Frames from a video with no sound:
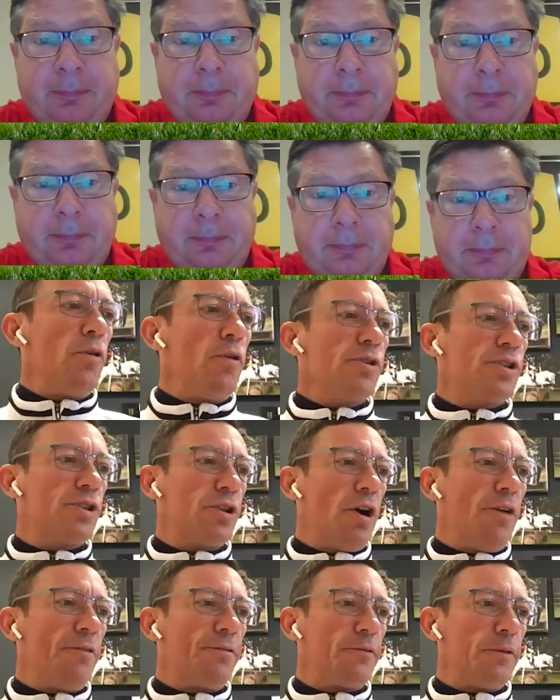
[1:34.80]
It was
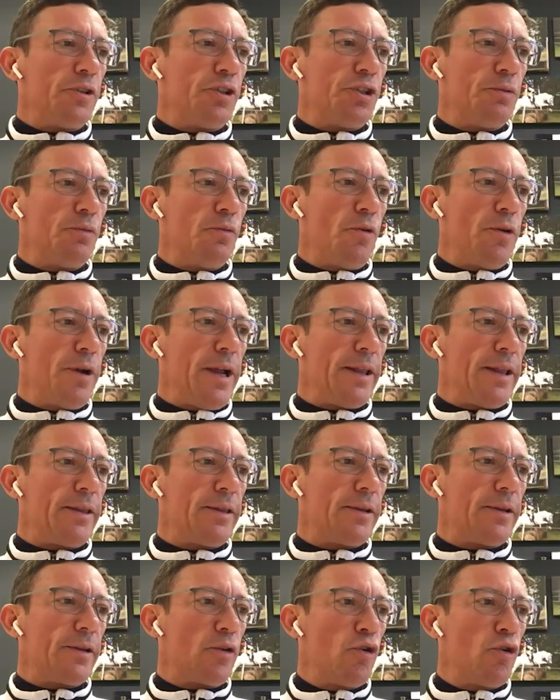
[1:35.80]
soft when she won at
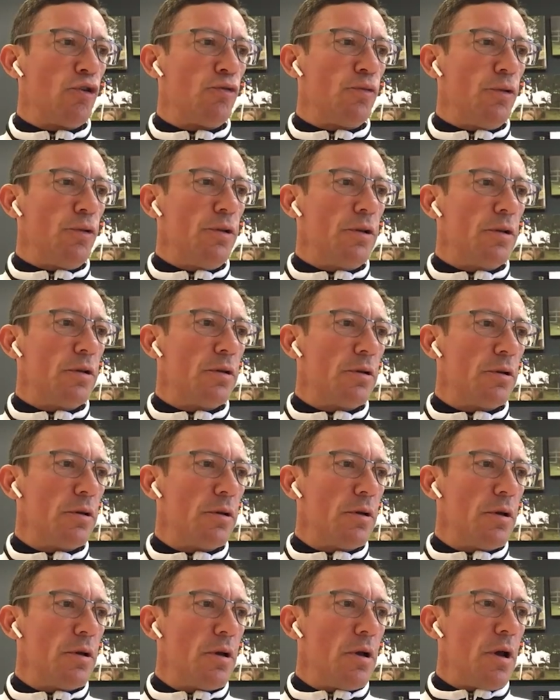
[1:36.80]
Goodwood.
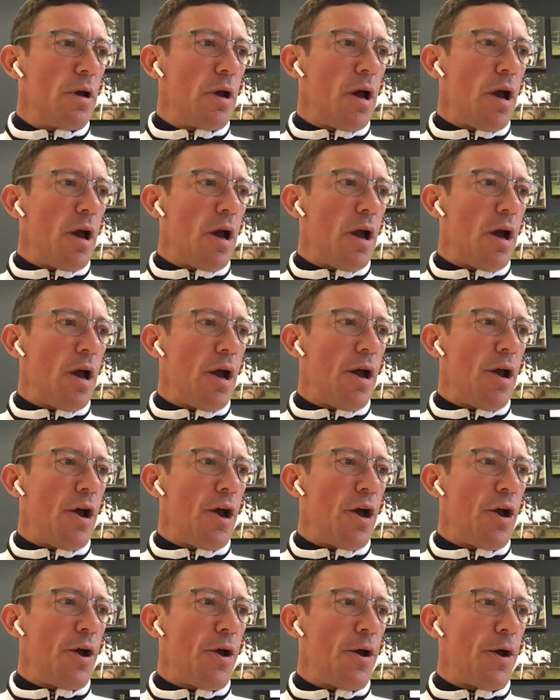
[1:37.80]

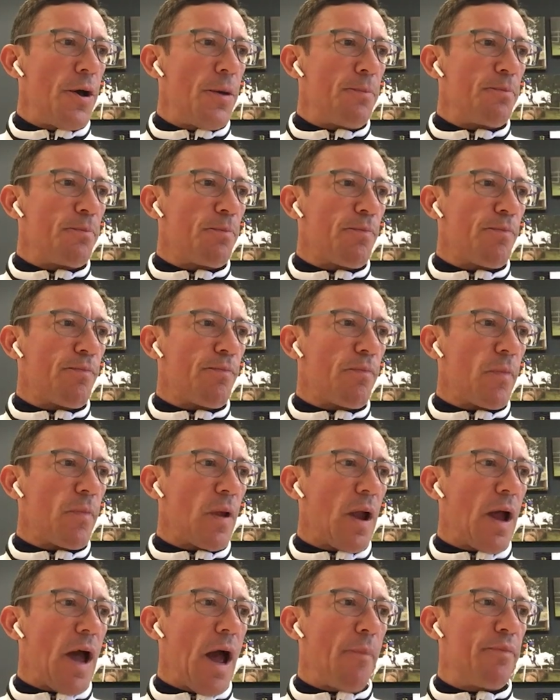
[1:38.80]
I
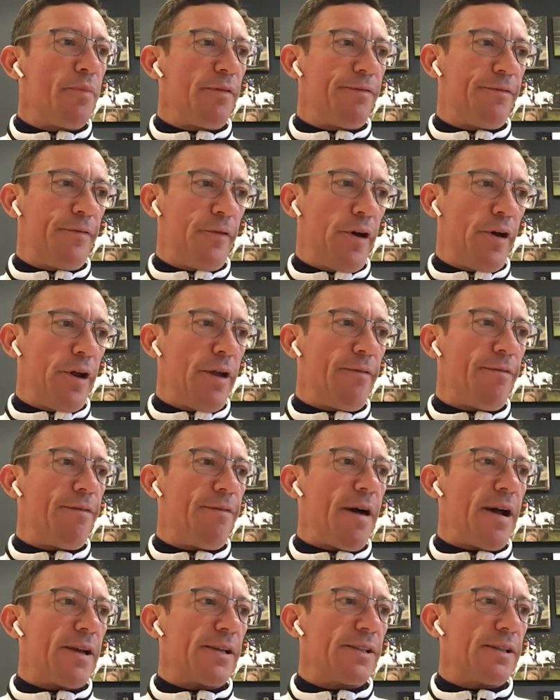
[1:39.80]
prefer a
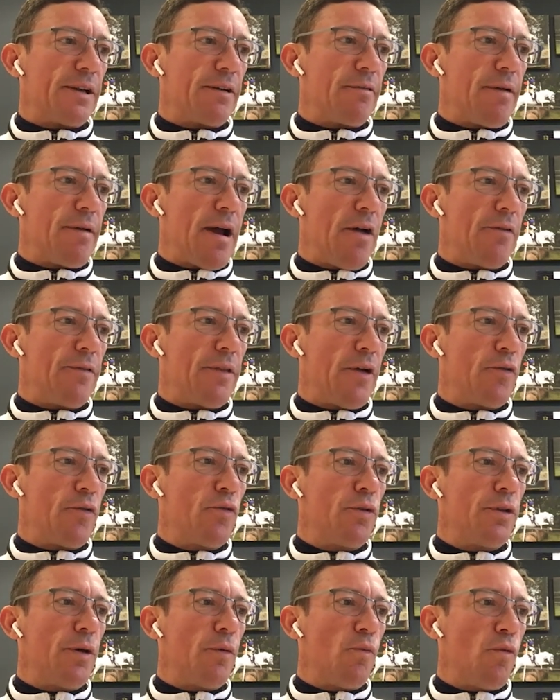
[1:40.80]
faster ground. I
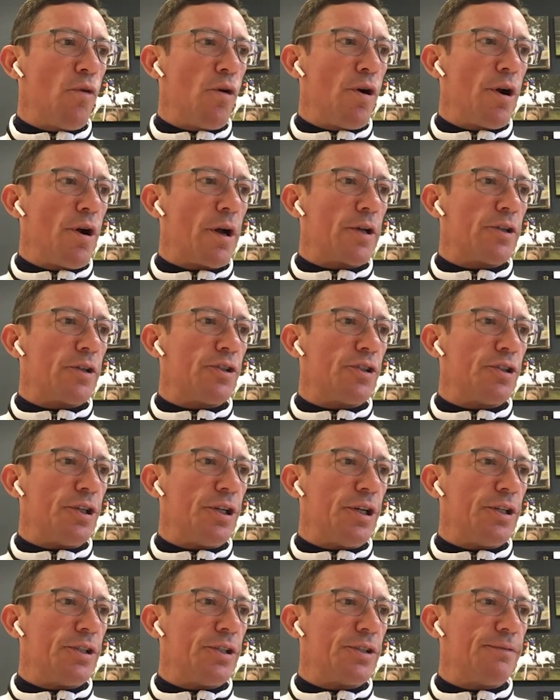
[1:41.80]
rode at work.
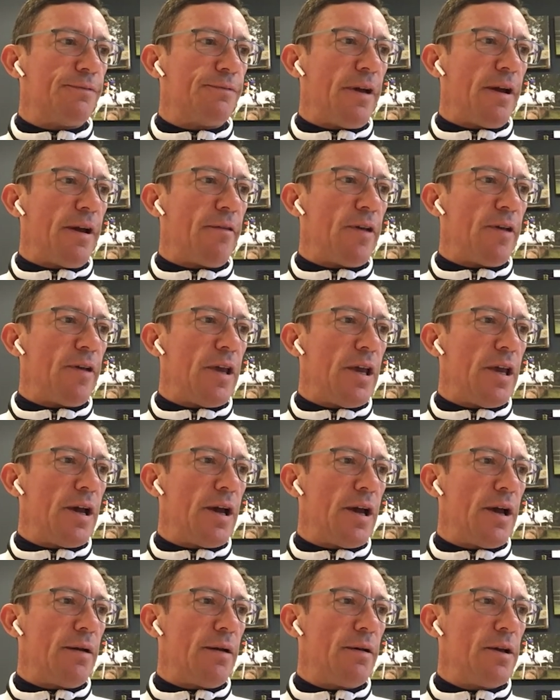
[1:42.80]
She's very
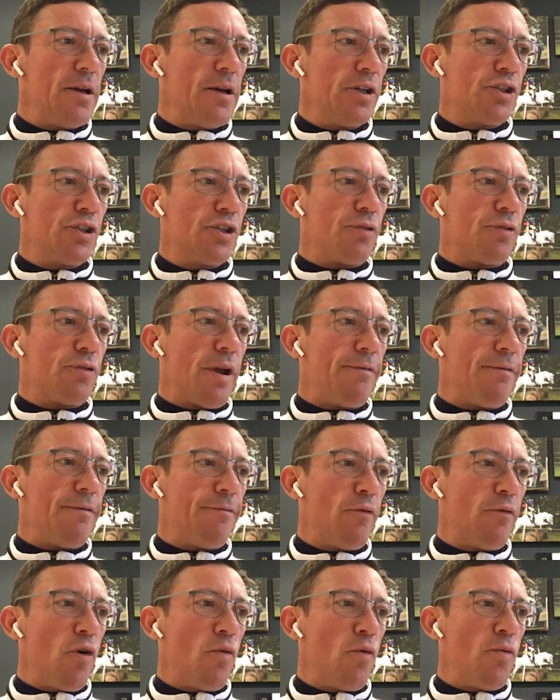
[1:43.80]

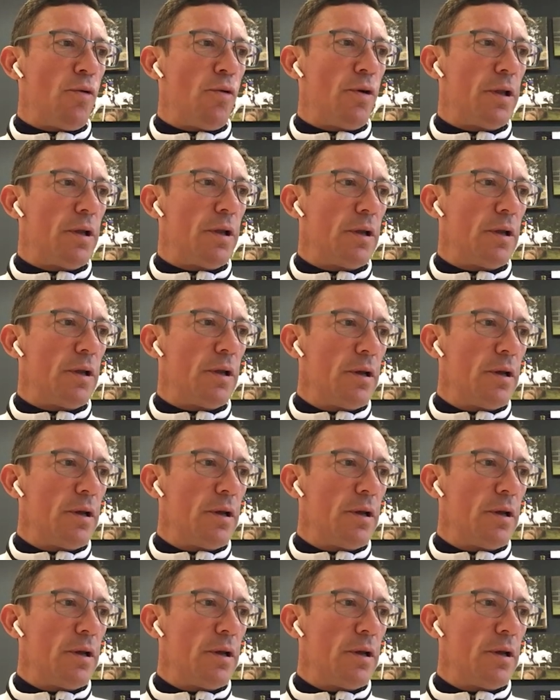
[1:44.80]
straightforward.